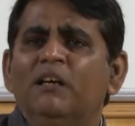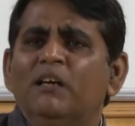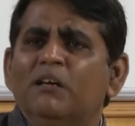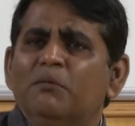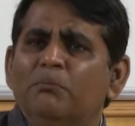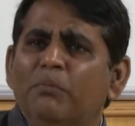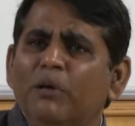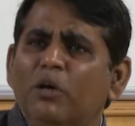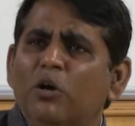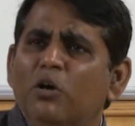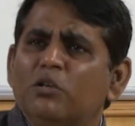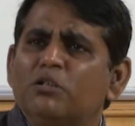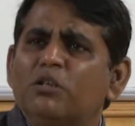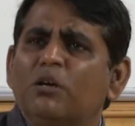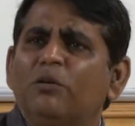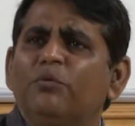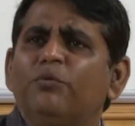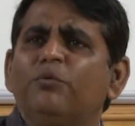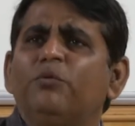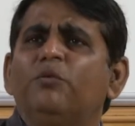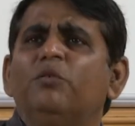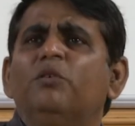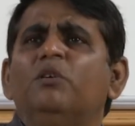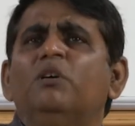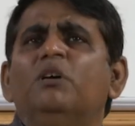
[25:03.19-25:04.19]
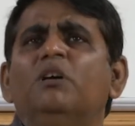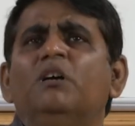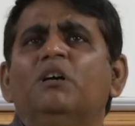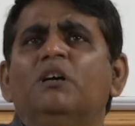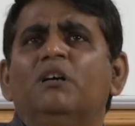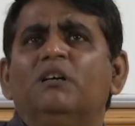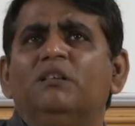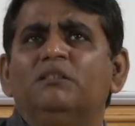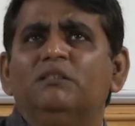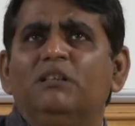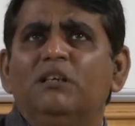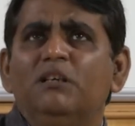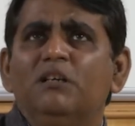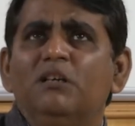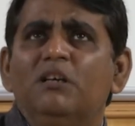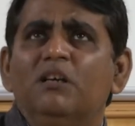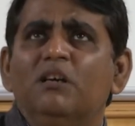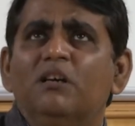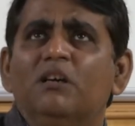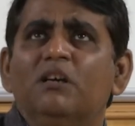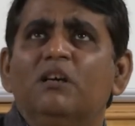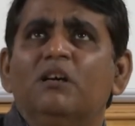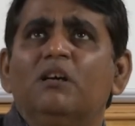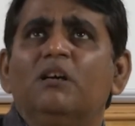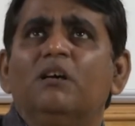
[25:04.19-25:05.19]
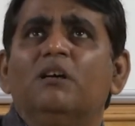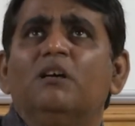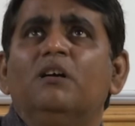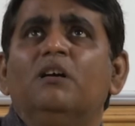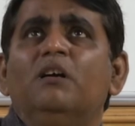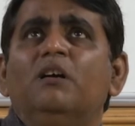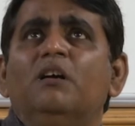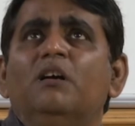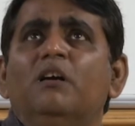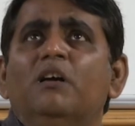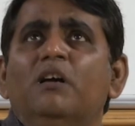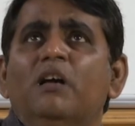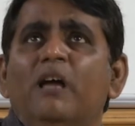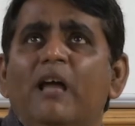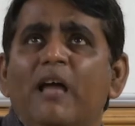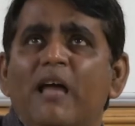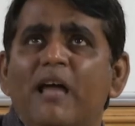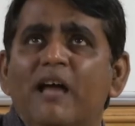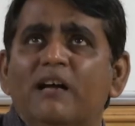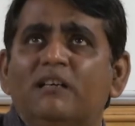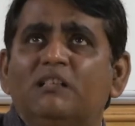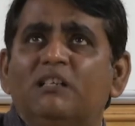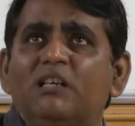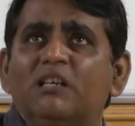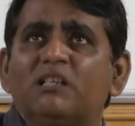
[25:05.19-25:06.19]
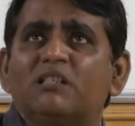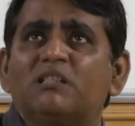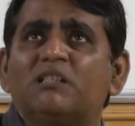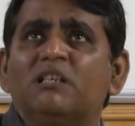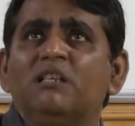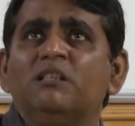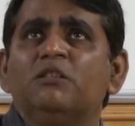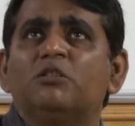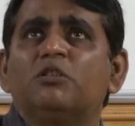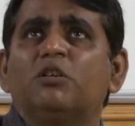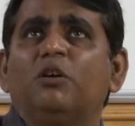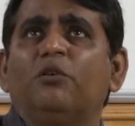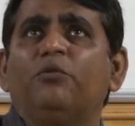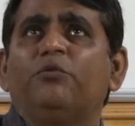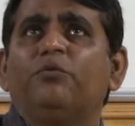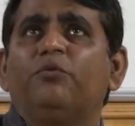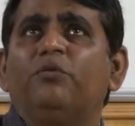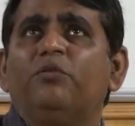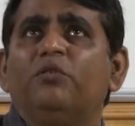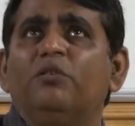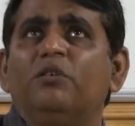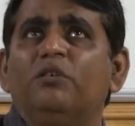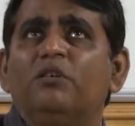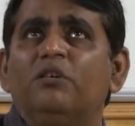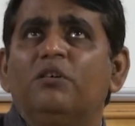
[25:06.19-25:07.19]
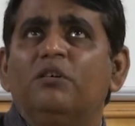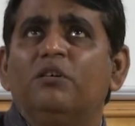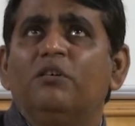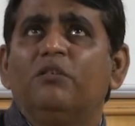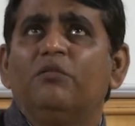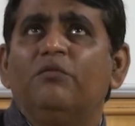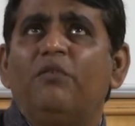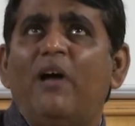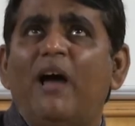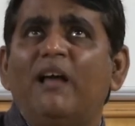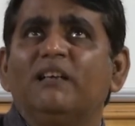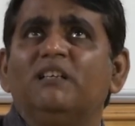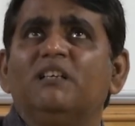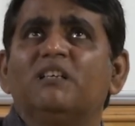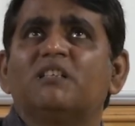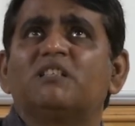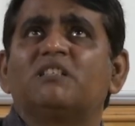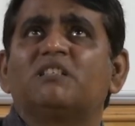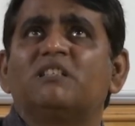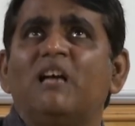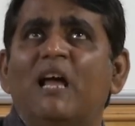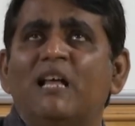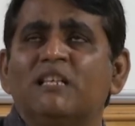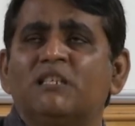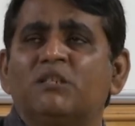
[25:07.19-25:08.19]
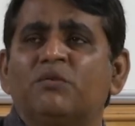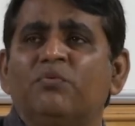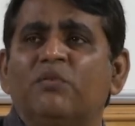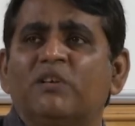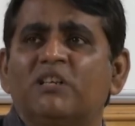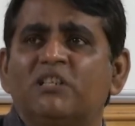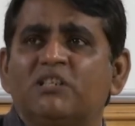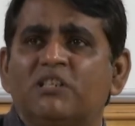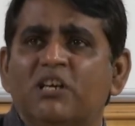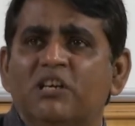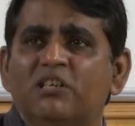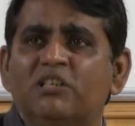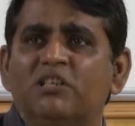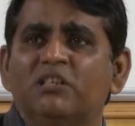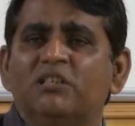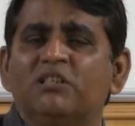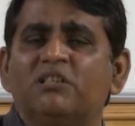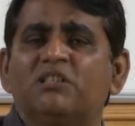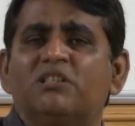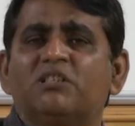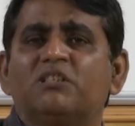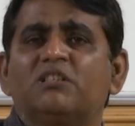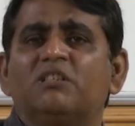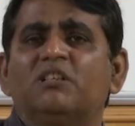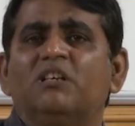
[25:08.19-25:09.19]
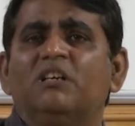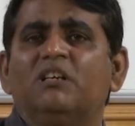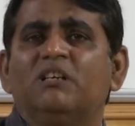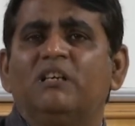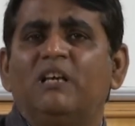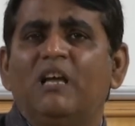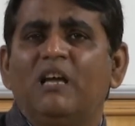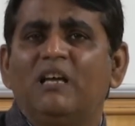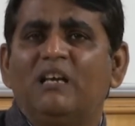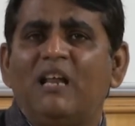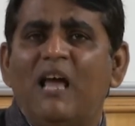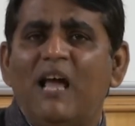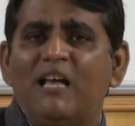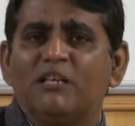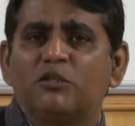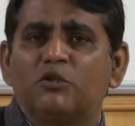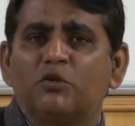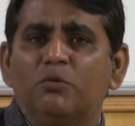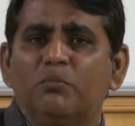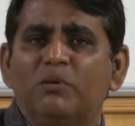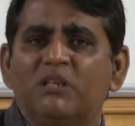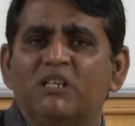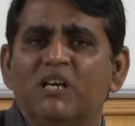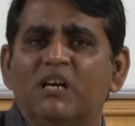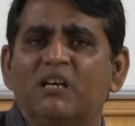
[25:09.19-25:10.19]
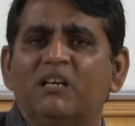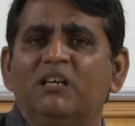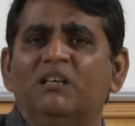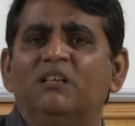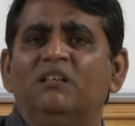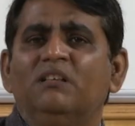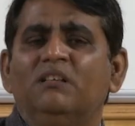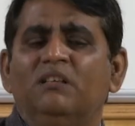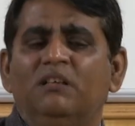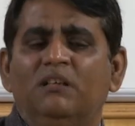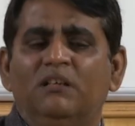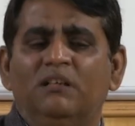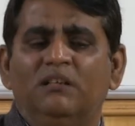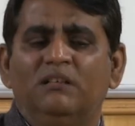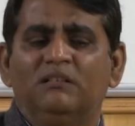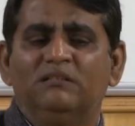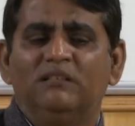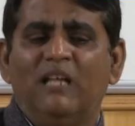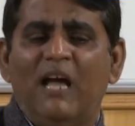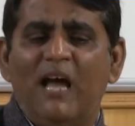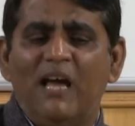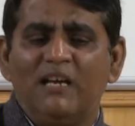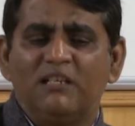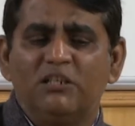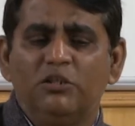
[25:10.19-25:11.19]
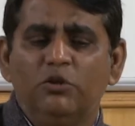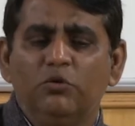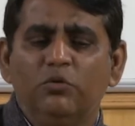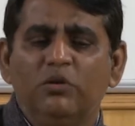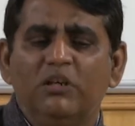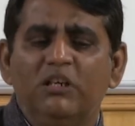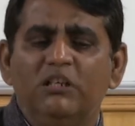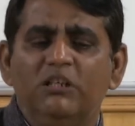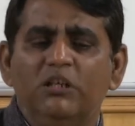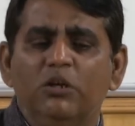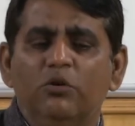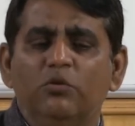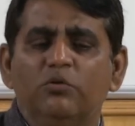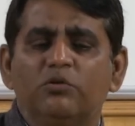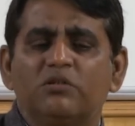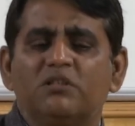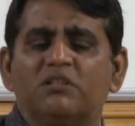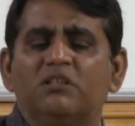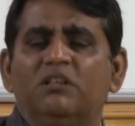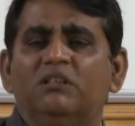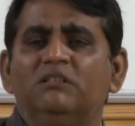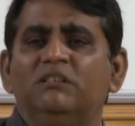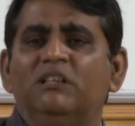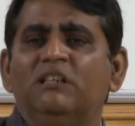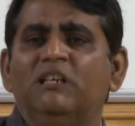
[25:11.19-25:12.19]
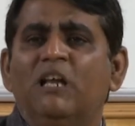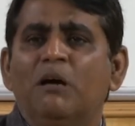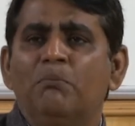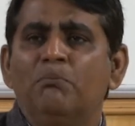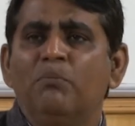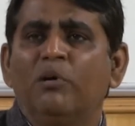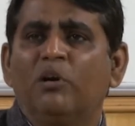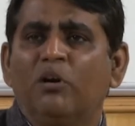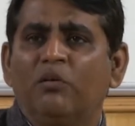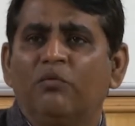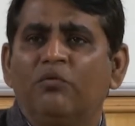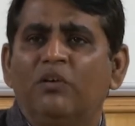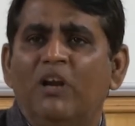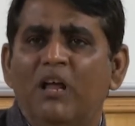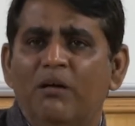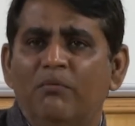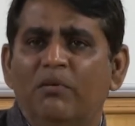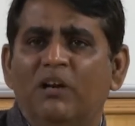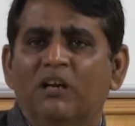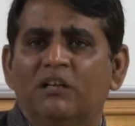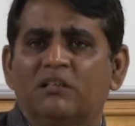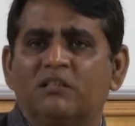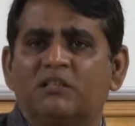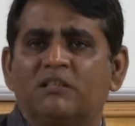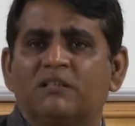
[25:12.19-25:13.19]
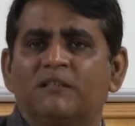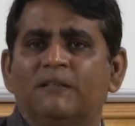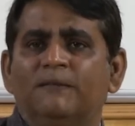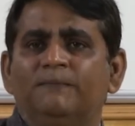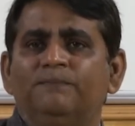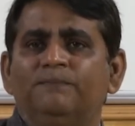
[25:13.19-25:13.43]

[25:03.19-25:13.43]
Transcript: Because of the existence of various transfer stations, care has to be taken that you reduce the number of levels.